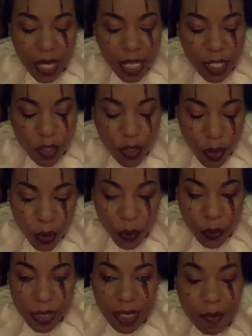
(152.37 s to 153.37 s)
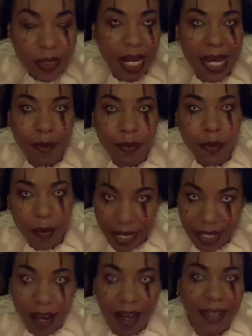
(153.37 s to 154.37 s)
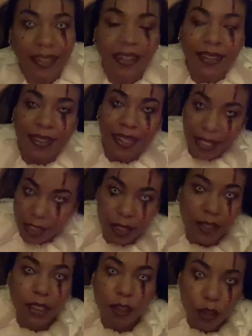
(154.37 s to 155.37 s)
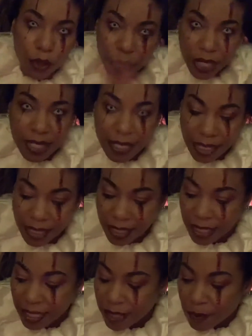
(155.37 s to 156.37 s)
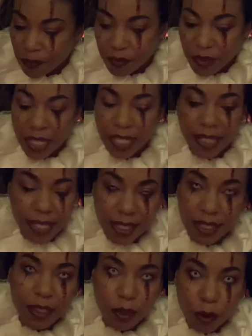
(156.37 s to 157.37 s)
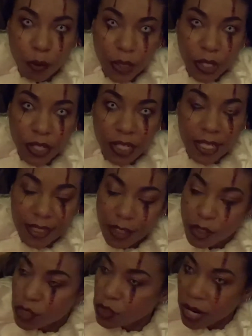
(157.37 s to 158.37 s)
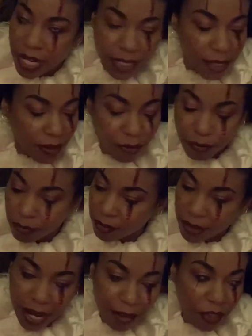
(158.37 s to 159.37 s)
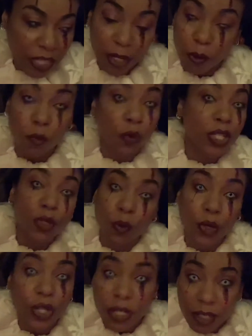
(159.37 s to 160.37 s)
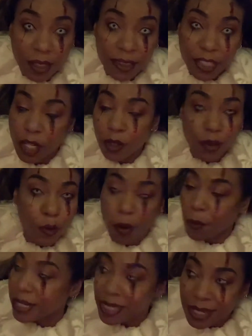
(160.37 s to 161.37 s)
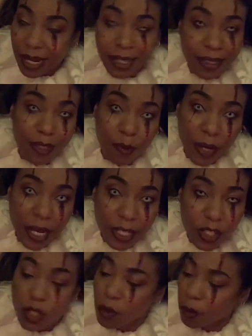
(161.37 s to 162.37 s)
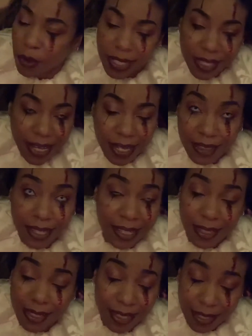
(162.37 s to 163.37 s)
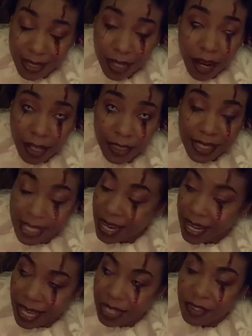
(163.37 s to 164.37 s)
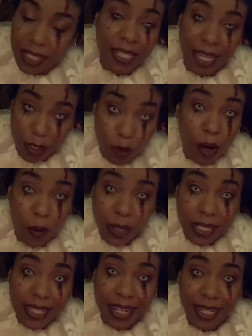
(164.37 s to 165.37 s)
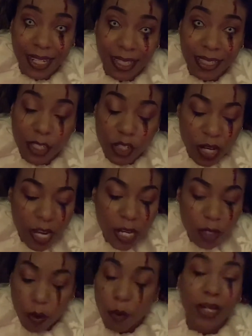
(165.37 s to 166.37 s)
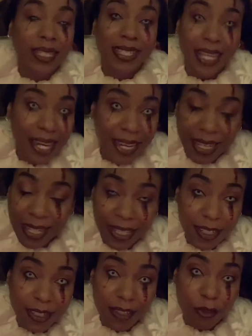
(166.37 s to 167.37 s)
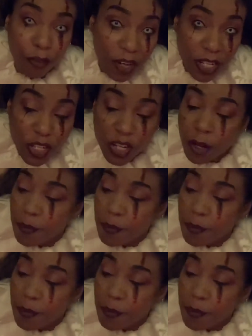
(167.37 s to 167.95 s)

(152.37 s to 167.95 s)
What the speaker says: So sometimes my tongue gets a little crazy. It gets a little weird because it's trying to navigate which word, you know? Do I want to say it in Spanish? Do I want to say it in Tagalog? See, I can't even, do I want to say it in English? Do I want to say it in French?